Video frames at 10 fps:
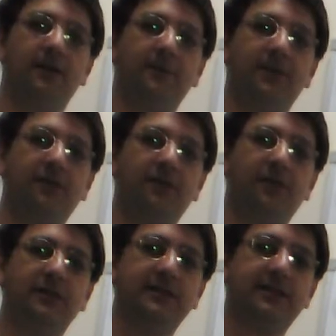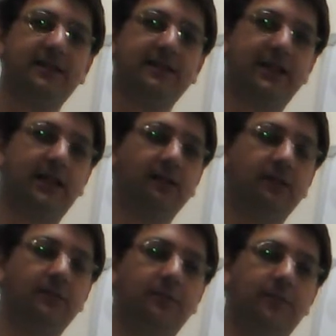There is a
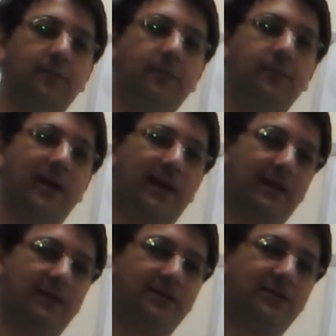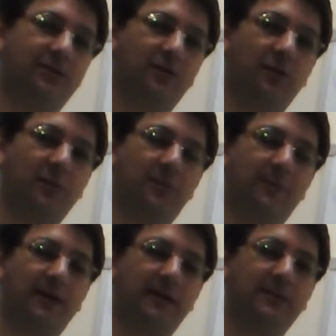subtle balance or
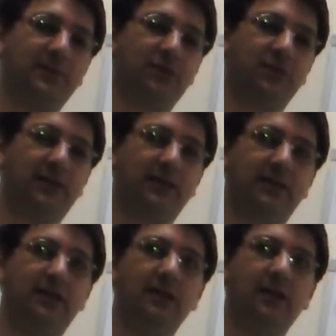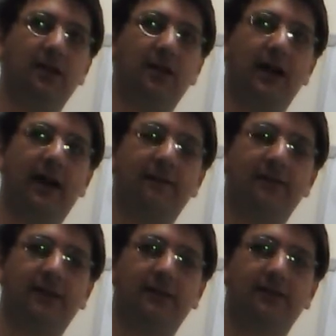compromise between
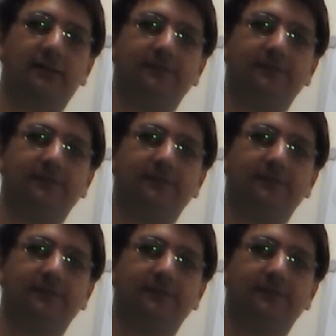having